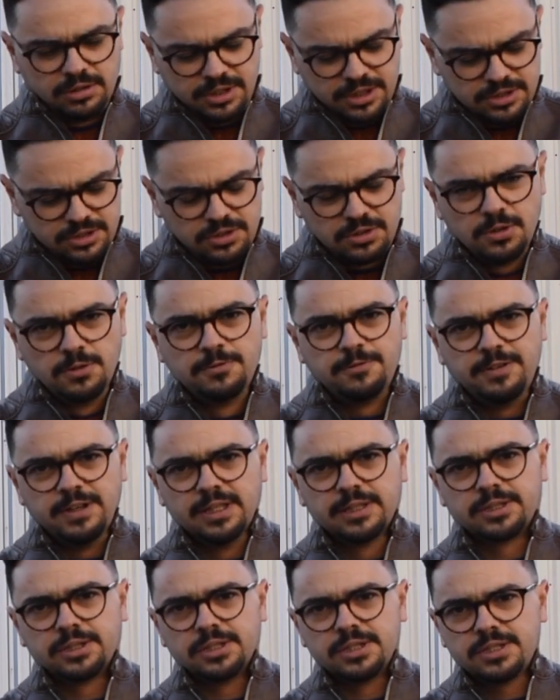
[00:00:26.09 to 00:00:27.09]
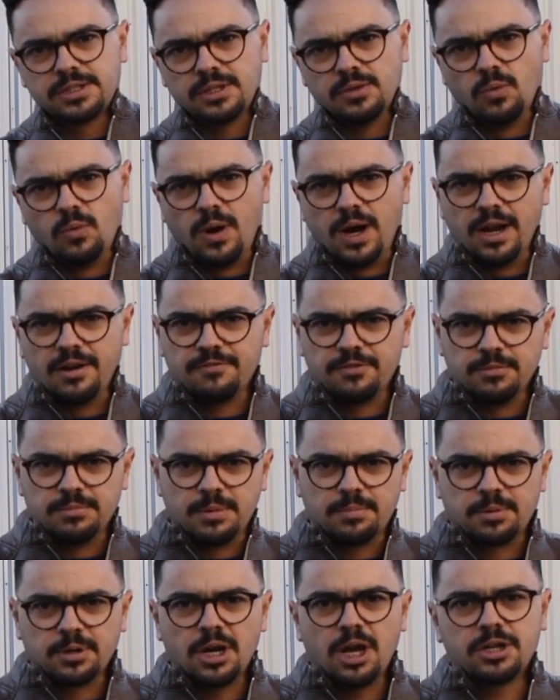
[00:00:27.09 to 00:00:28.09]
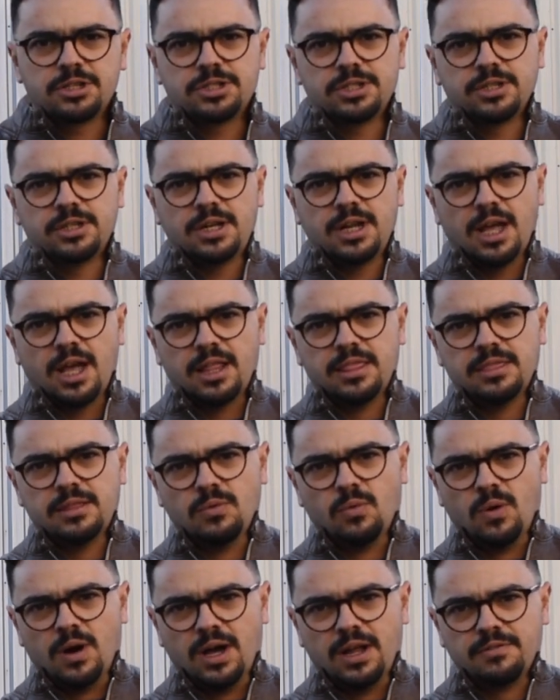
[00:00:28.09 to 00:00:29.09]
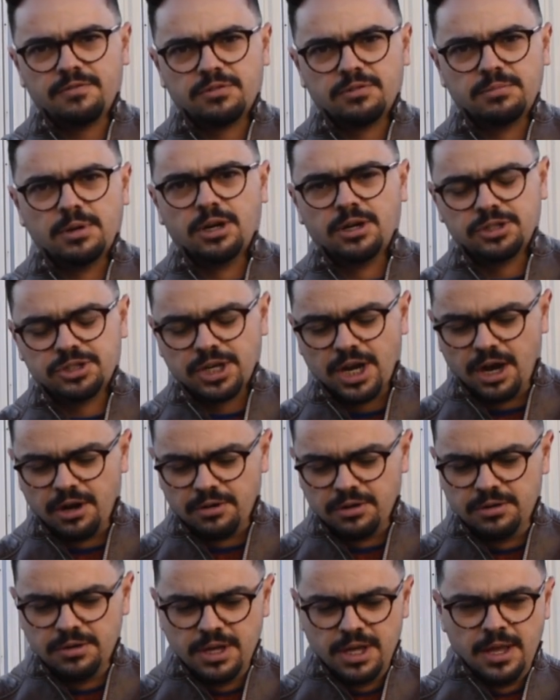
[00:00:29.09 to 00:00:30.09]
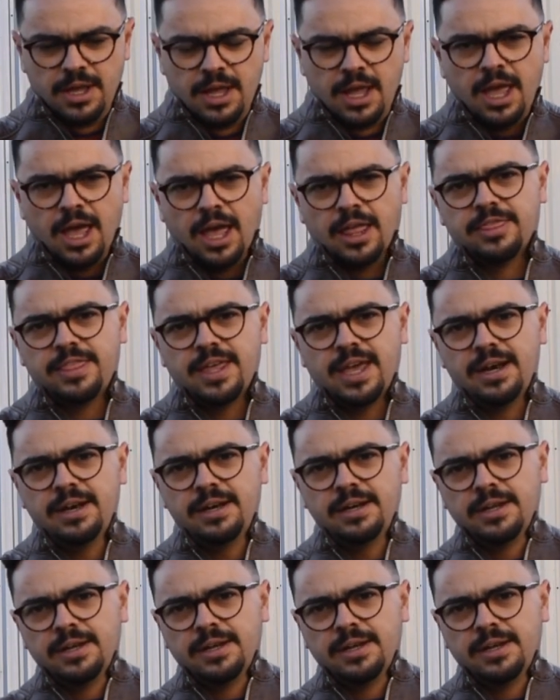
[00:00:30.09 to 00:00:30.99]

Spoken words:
It's 2 filters, the one from the production and the one from Airgyro. And then